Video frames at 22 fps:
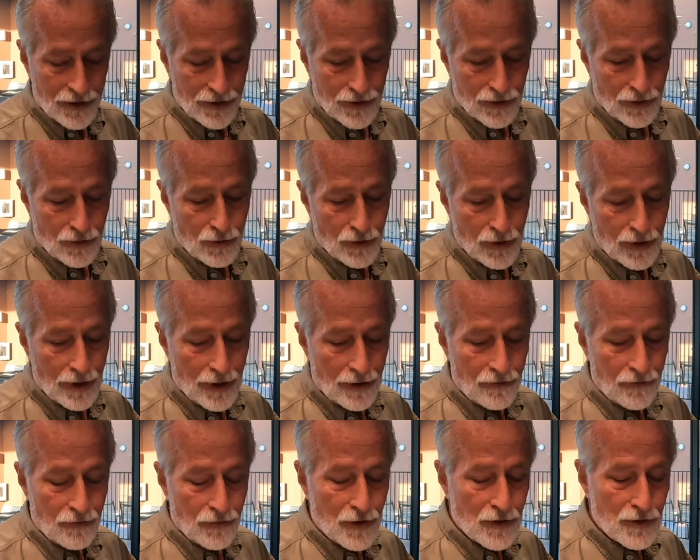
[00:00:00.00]
So one of
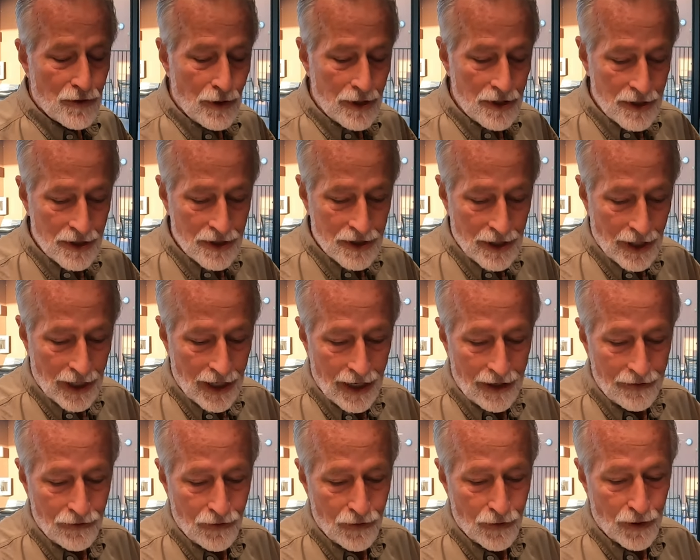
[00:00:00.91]
the first questions I
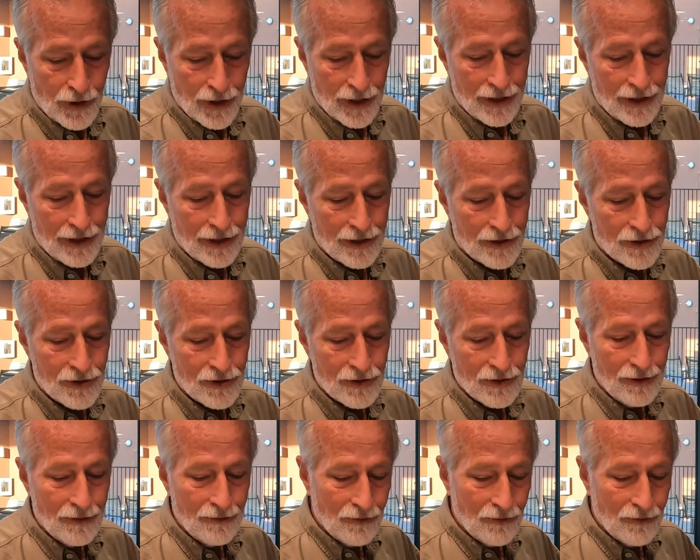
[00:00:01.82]
got for you is